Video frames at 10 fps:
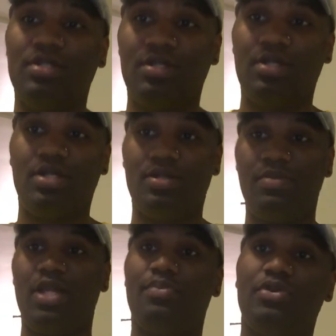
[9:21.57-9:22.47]
and
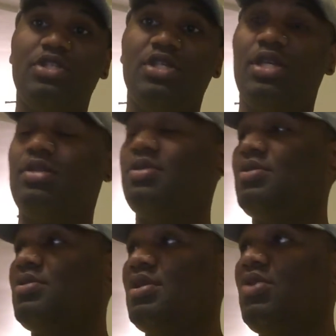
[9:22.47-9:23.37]
I'm not appreciating
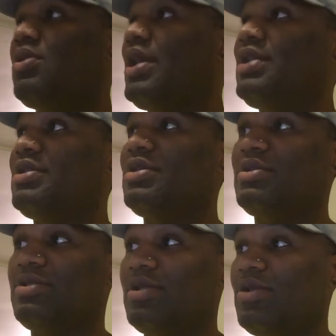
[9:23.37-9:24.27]
it. I don't like
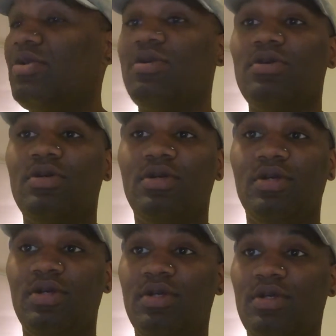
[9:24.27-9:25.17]
this at all.
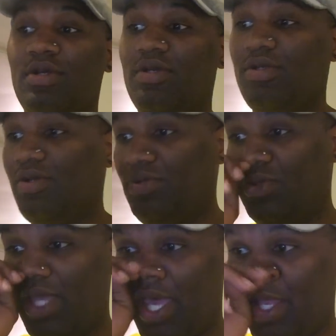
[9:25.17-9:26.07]
I'll
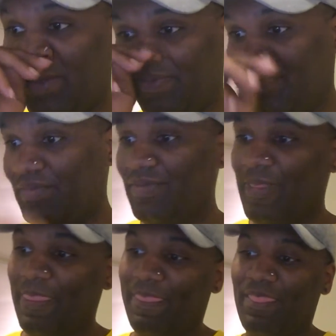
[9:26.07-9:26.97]
do that.
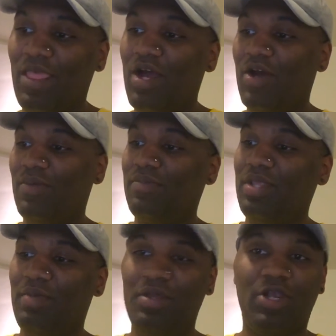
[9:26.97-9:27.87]

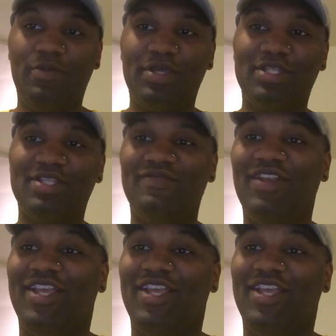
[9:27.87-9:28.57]
Um, let me hurry up and get this